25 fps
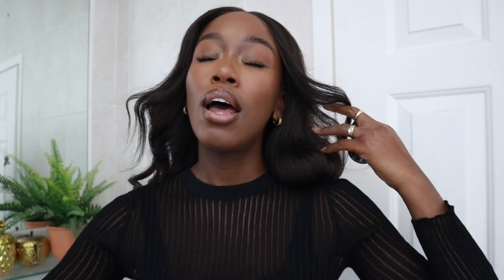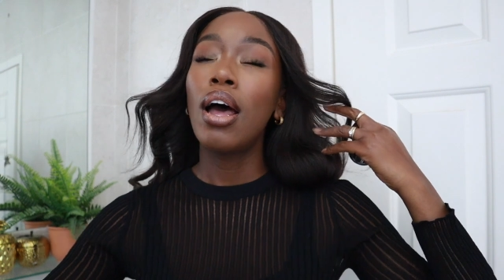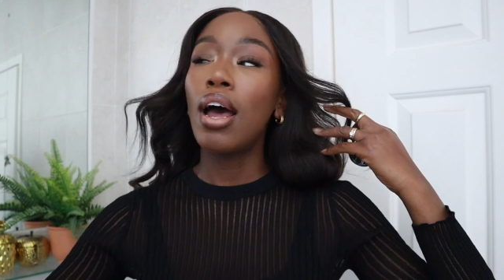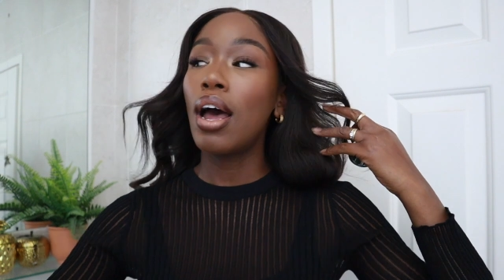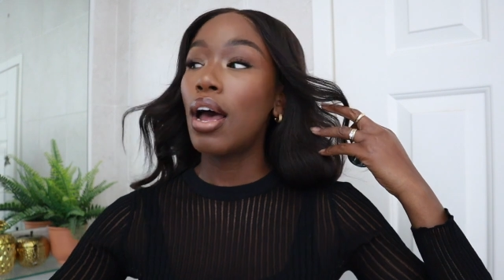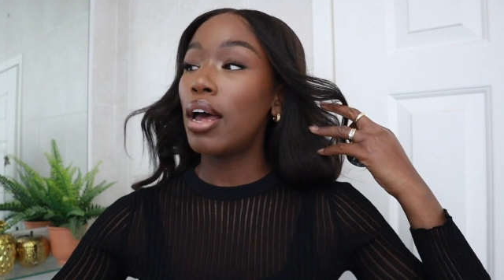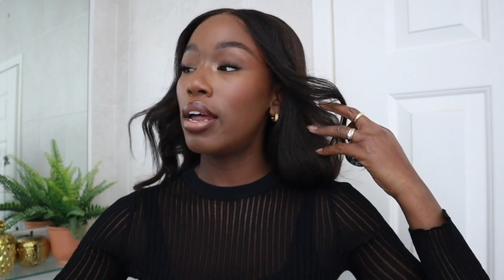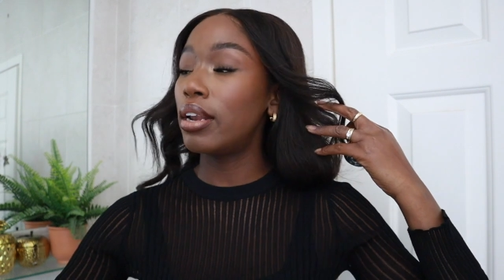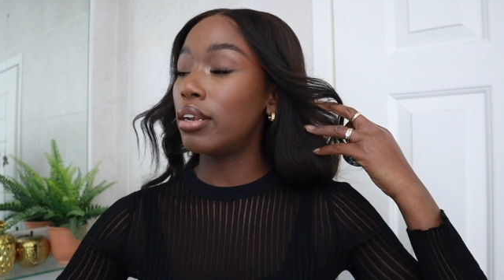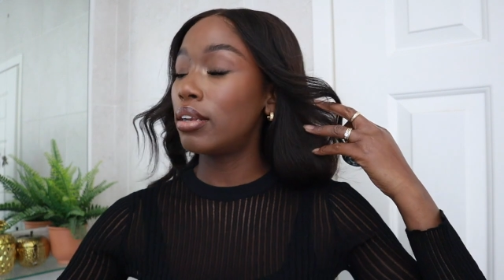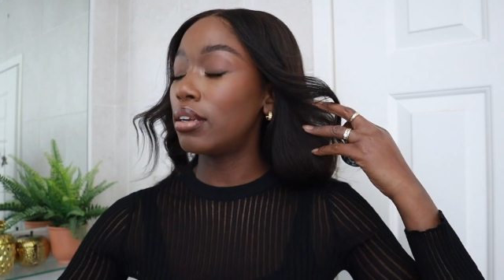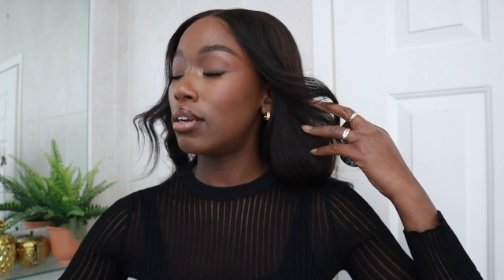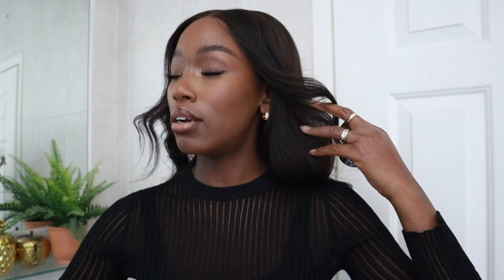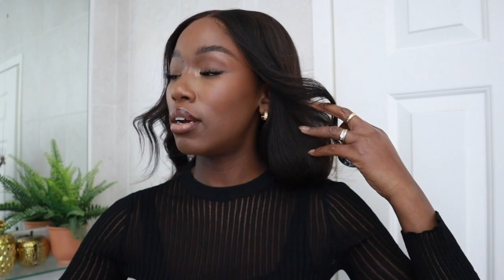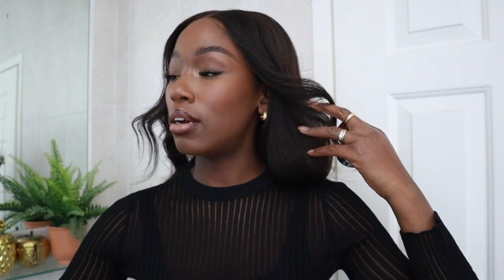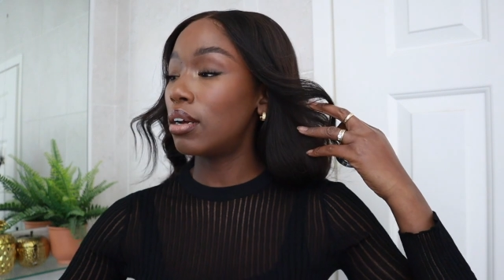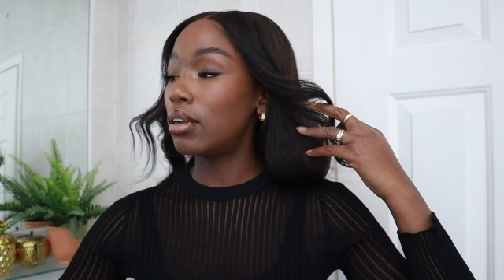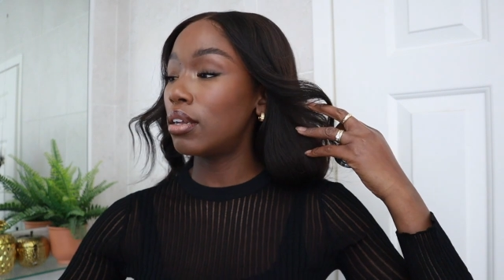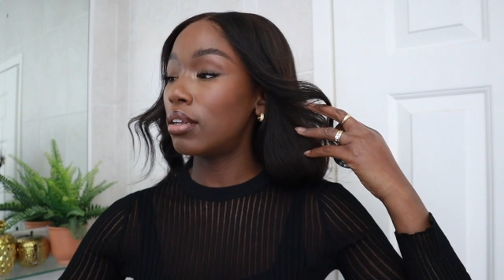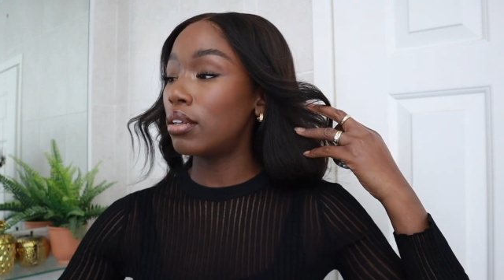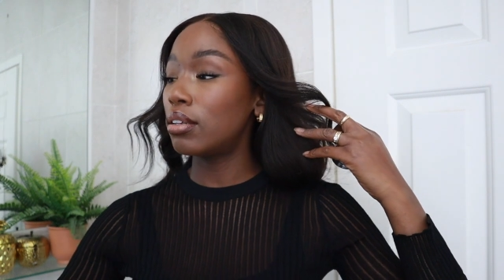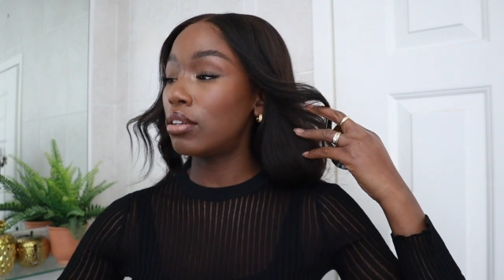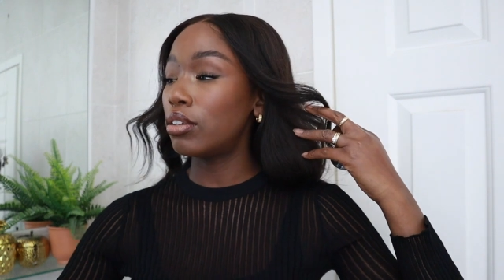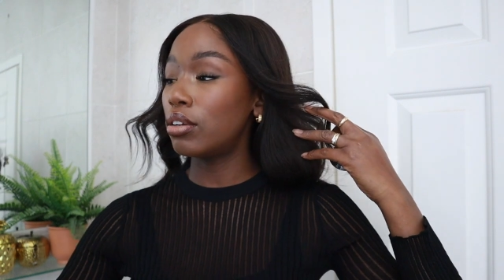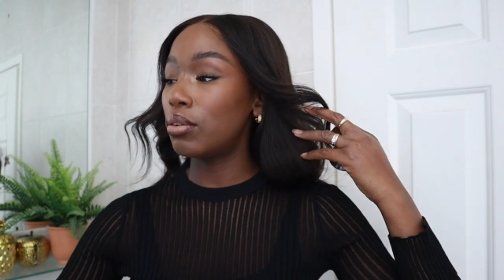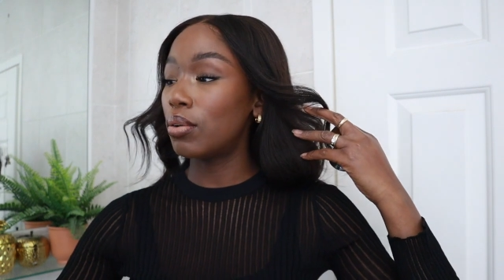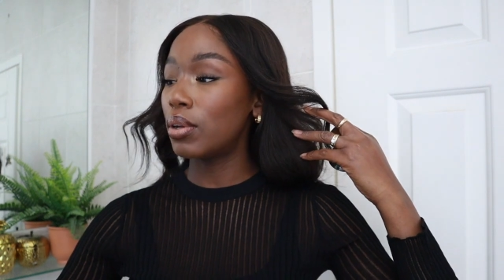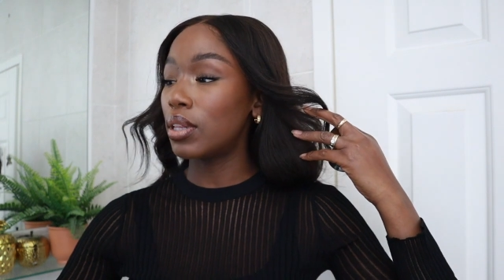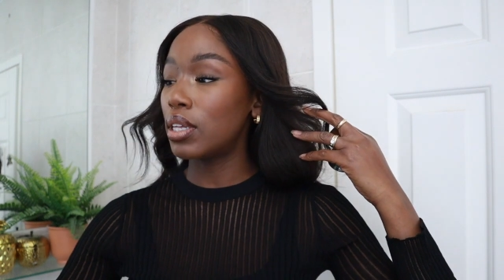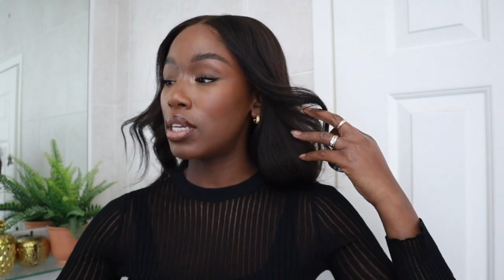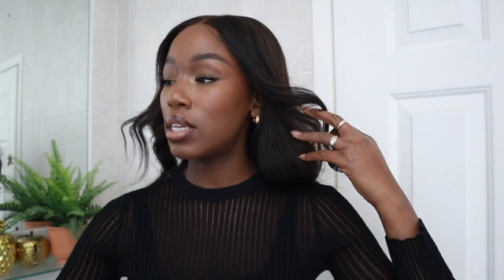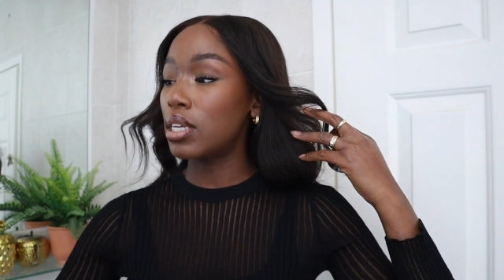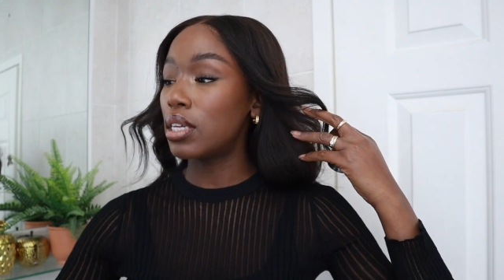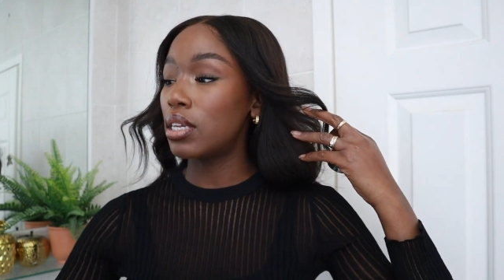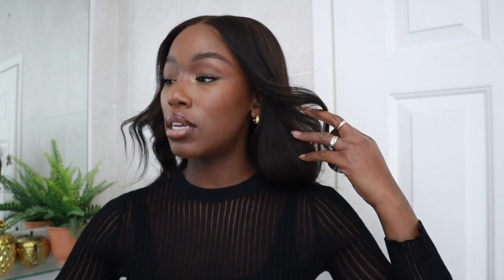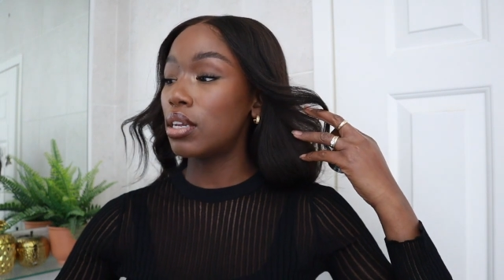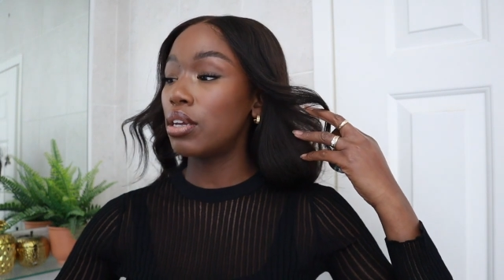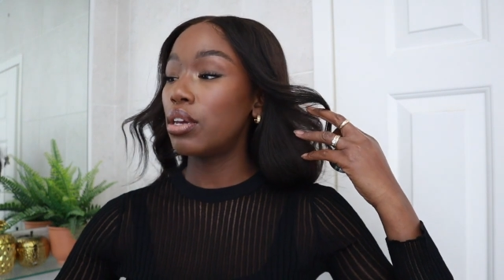And do you know what, this
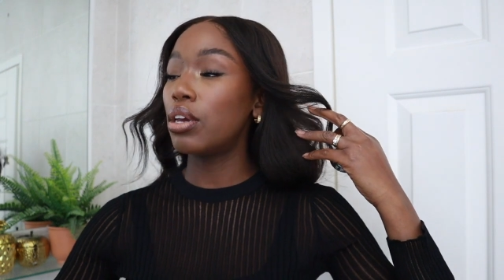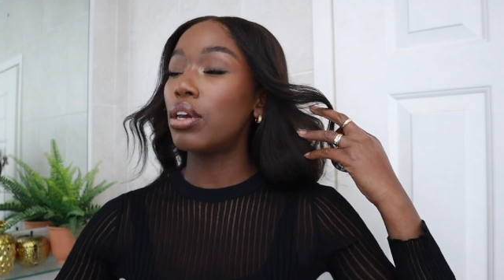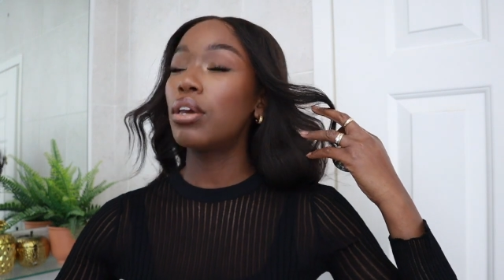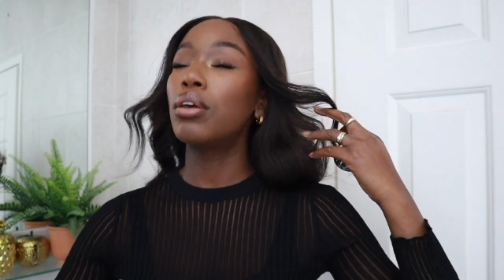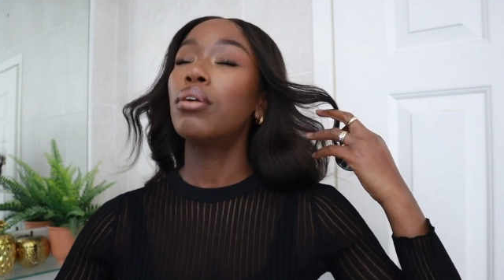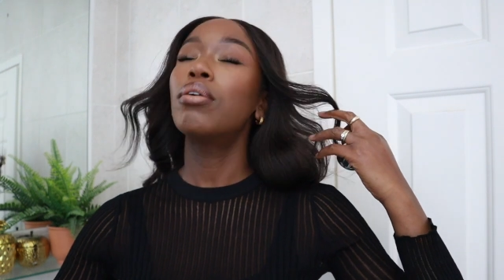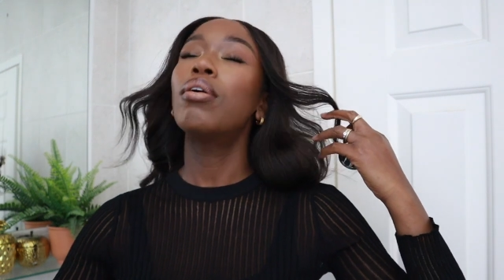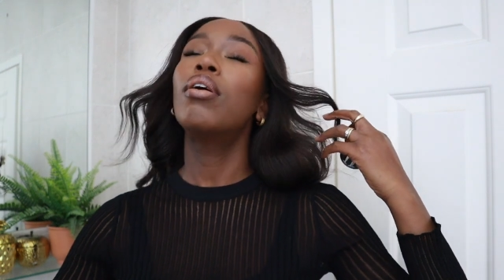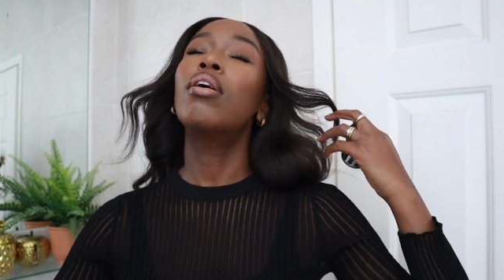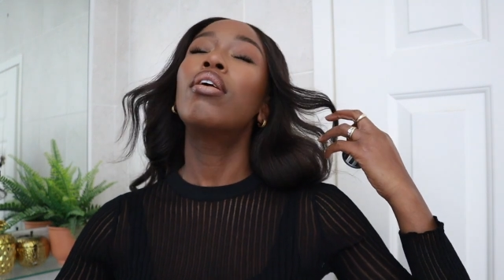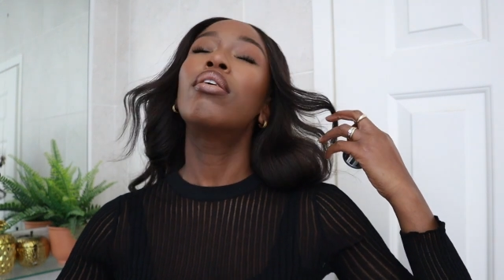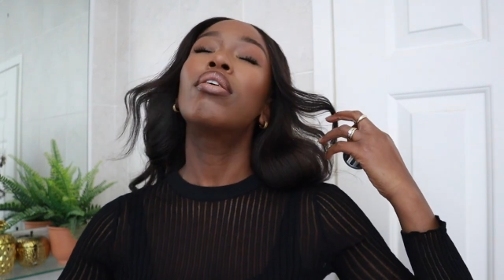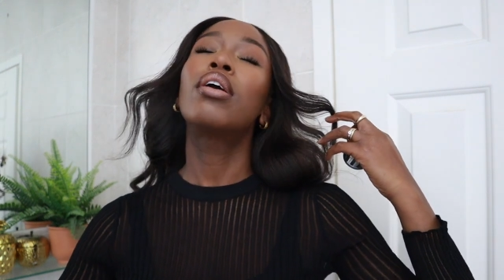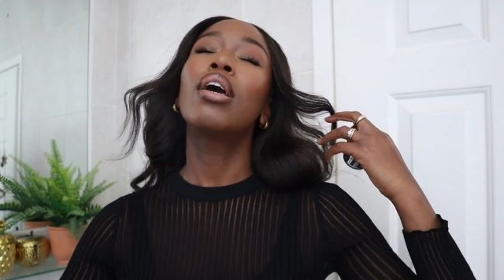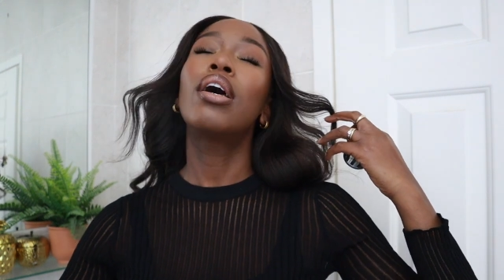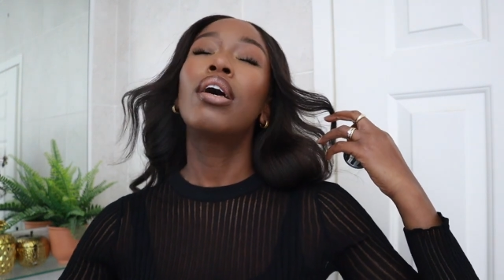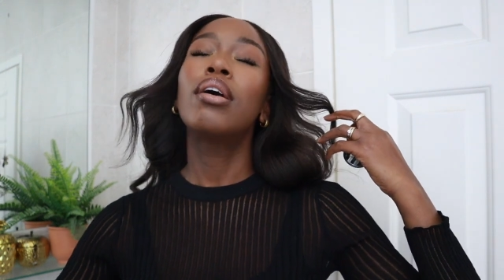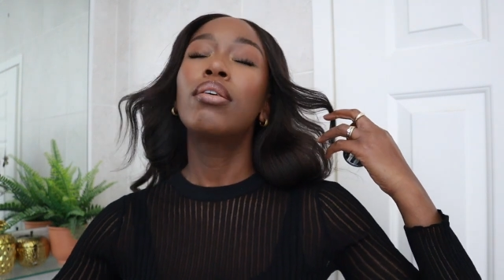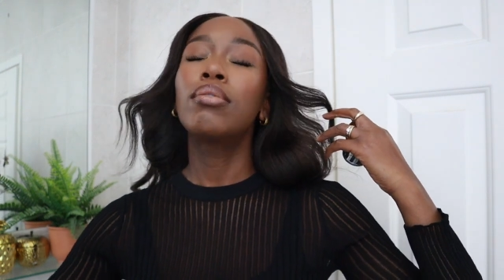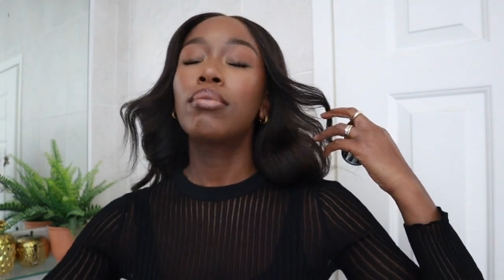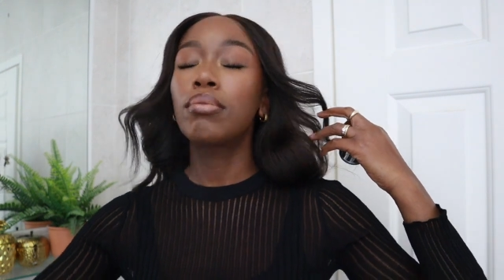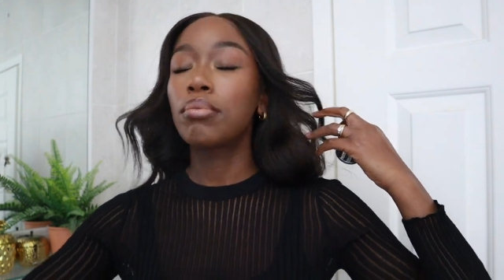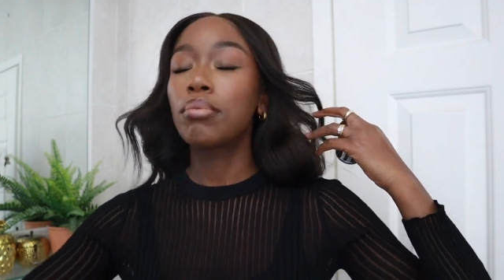is a new, oh yeah.